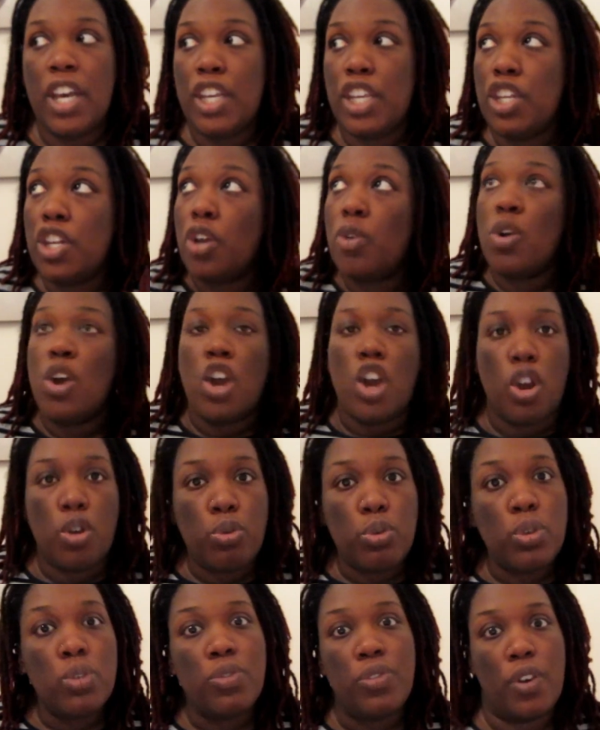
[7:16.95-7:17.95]
you know, a
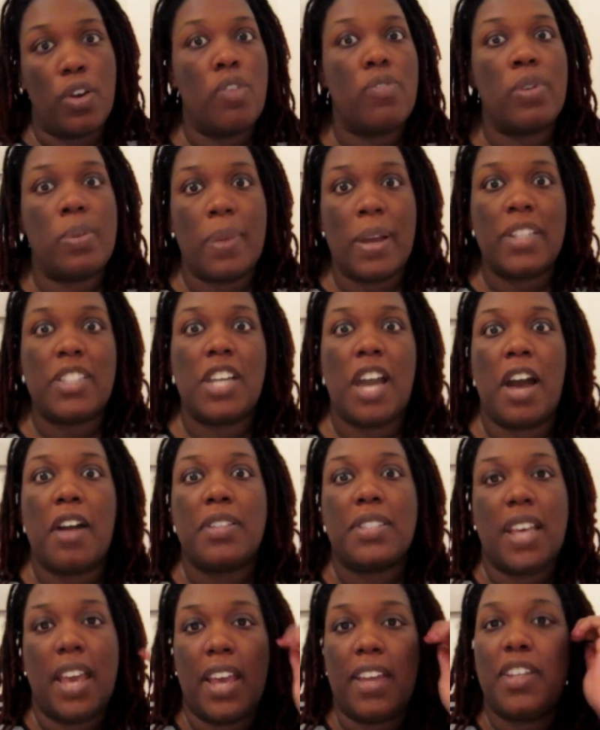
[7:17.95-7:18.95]
roof over my
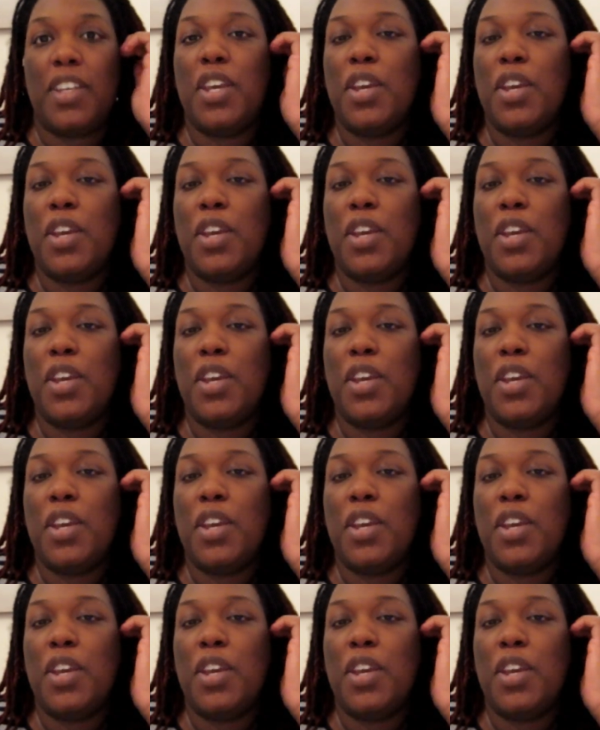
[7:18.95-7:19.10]
child's head.